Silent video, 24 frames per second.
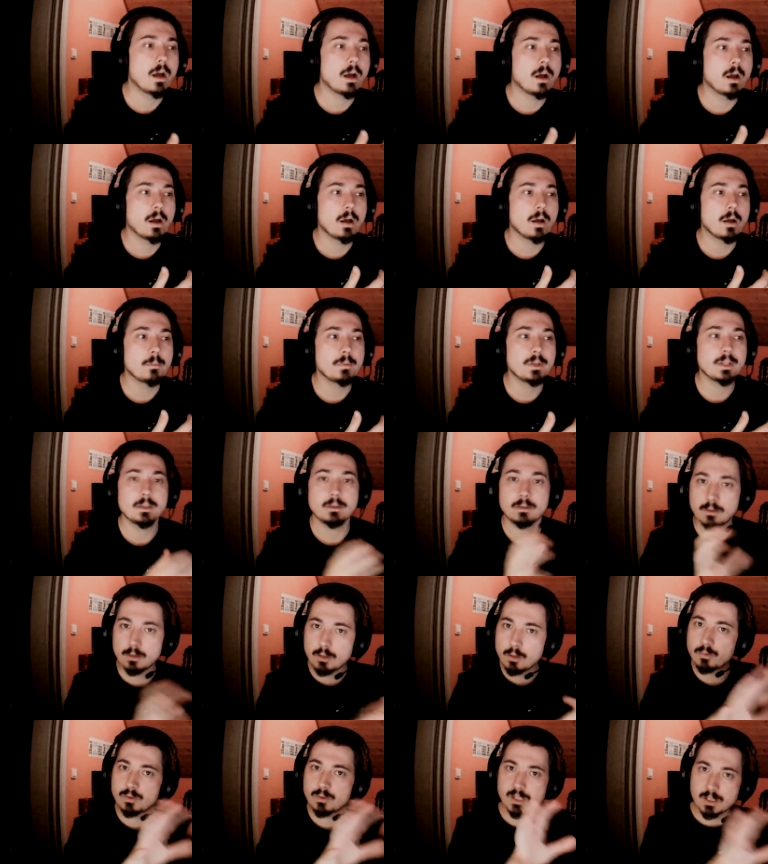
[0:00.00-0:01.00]
I mean,
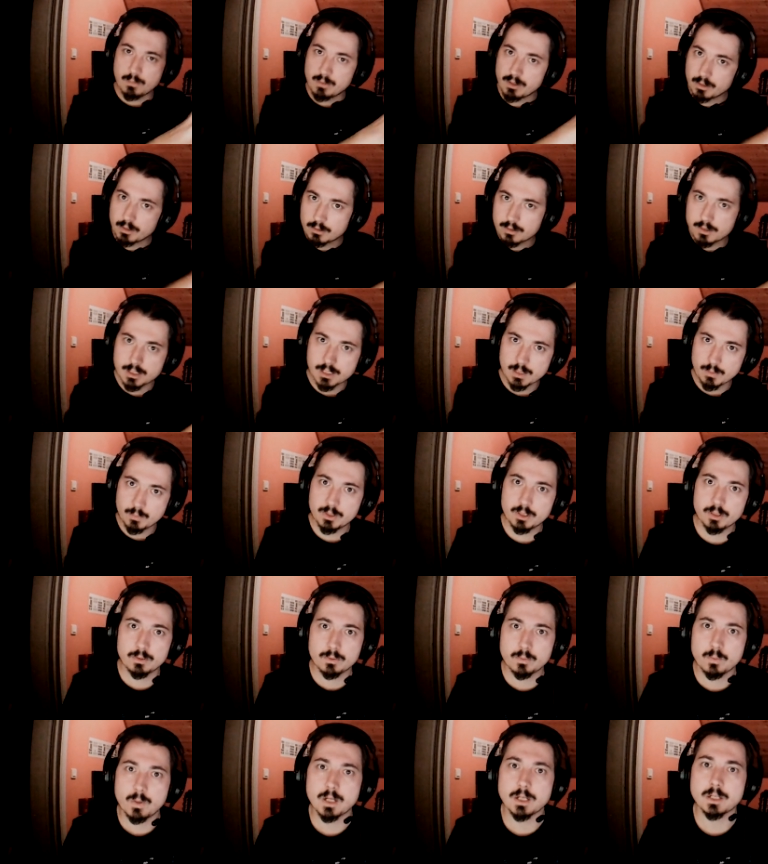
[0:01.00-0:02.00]
those immigrants that we
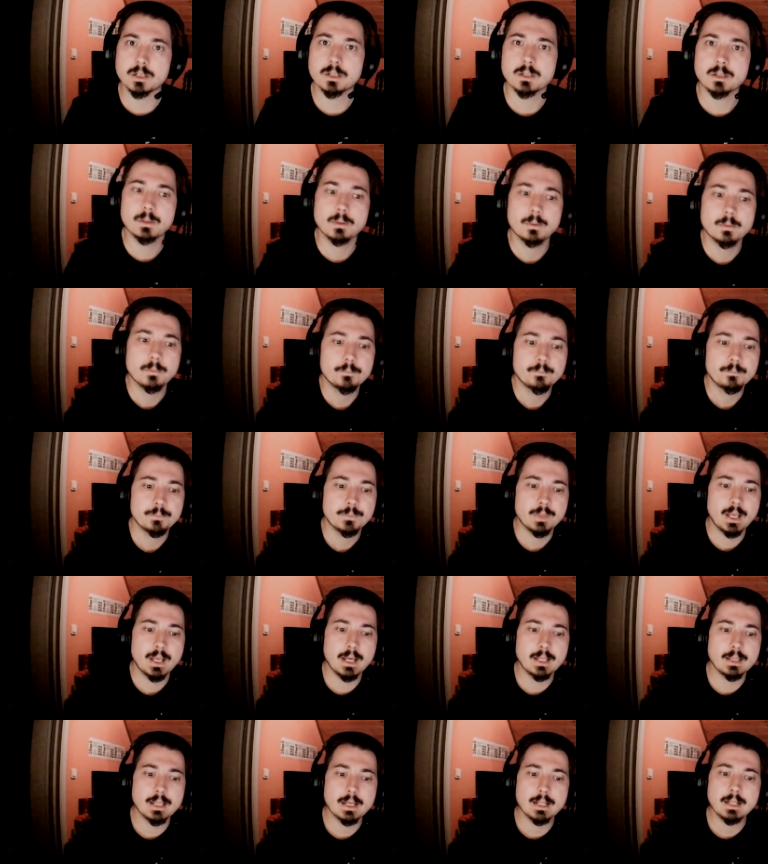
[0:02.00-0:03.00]
don't want.
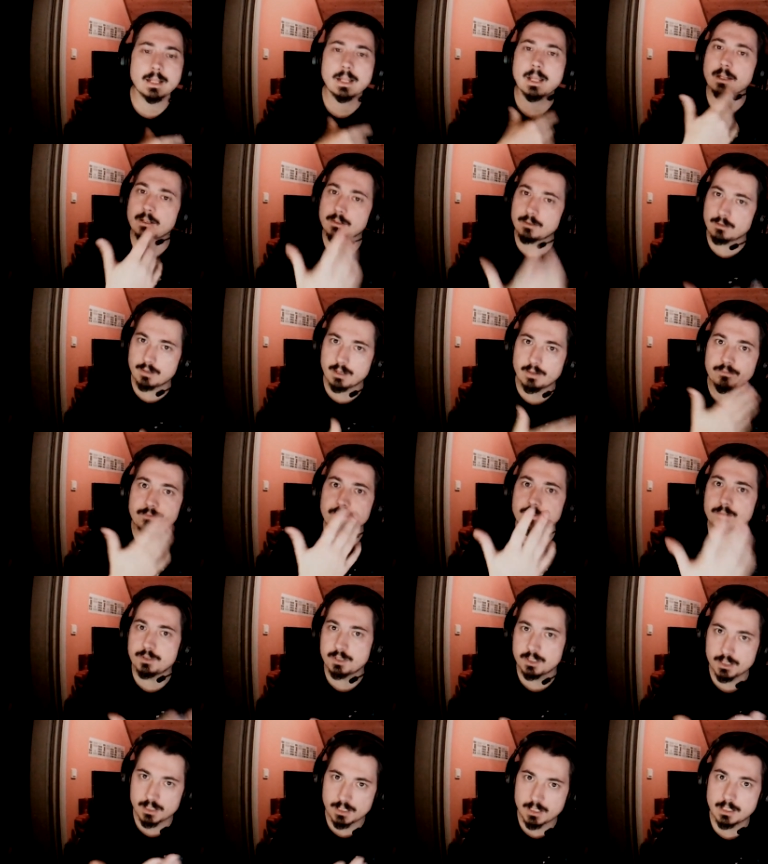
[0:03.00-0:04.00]
And then let the
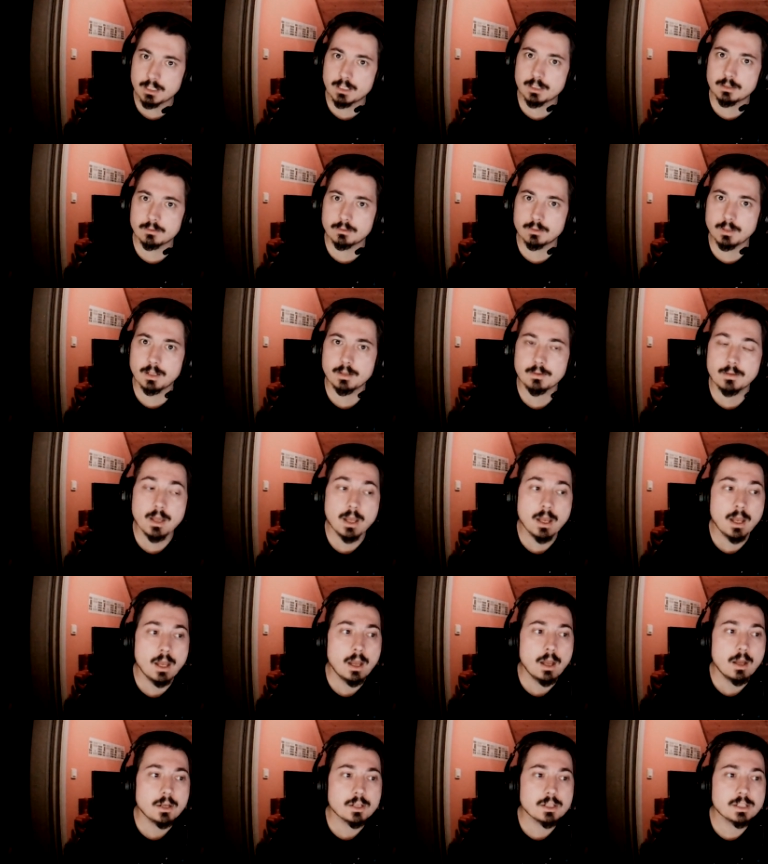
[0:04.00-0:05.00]
refugees in and all that.
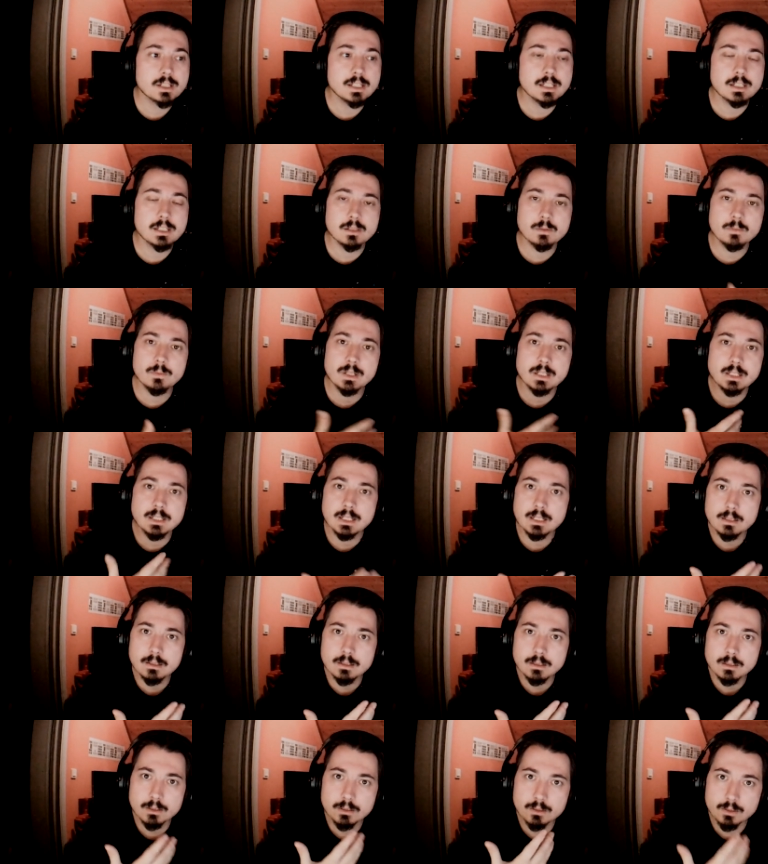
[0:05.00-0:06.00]
Since we
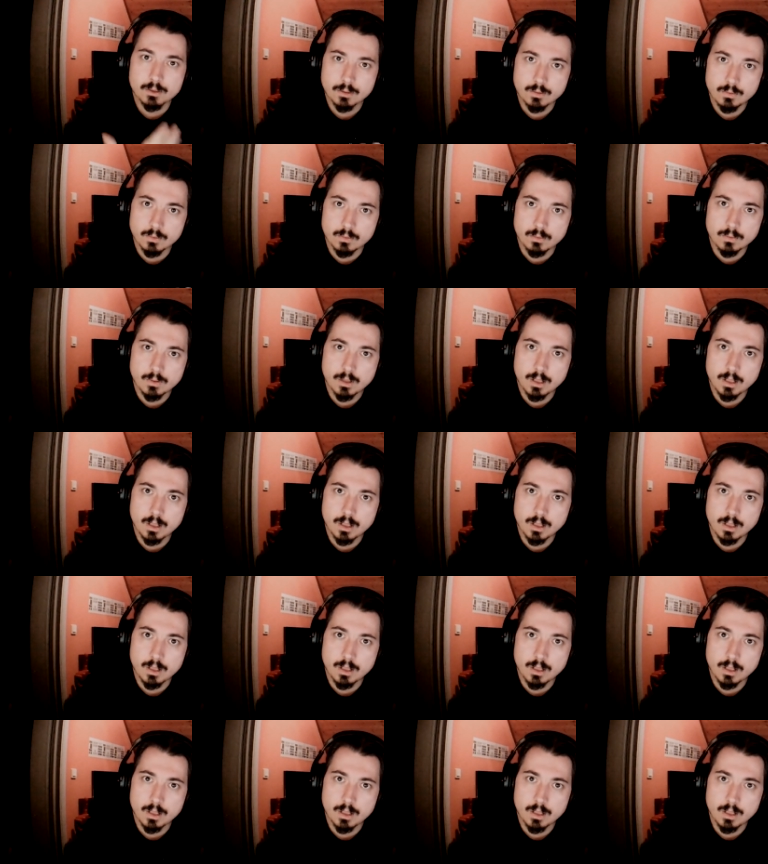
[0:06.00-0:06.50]
didn't do